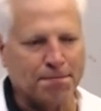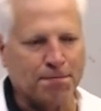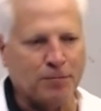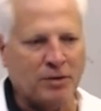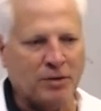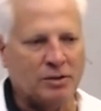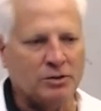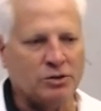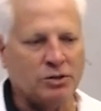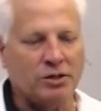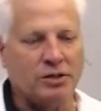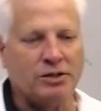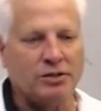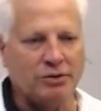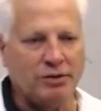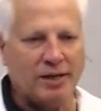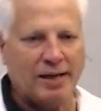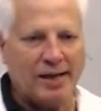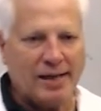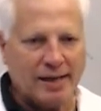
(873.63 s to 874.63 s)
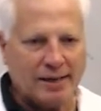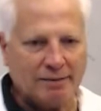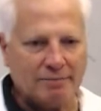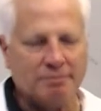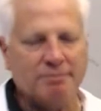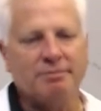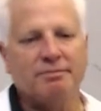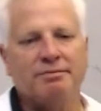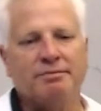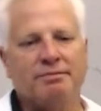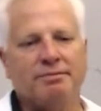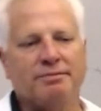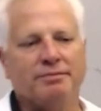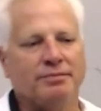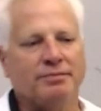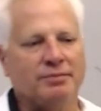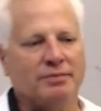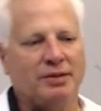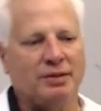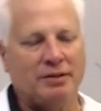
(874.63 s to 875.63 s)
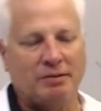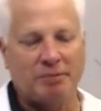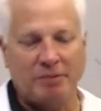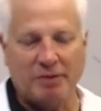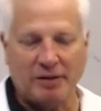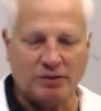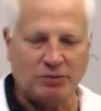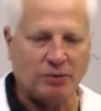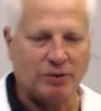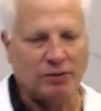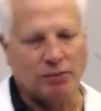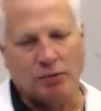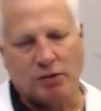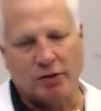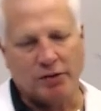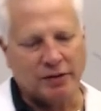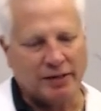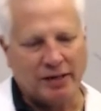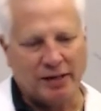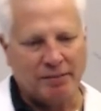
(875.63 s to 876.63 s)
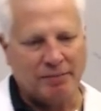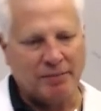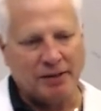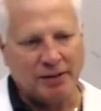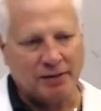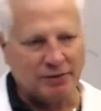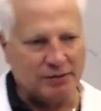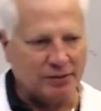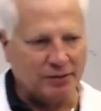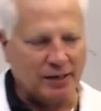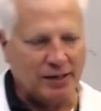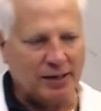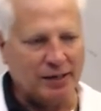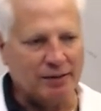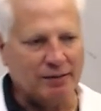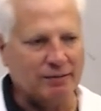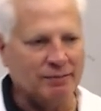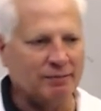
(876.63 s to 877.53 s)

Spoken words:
So you do that. It depends whether water came out or not.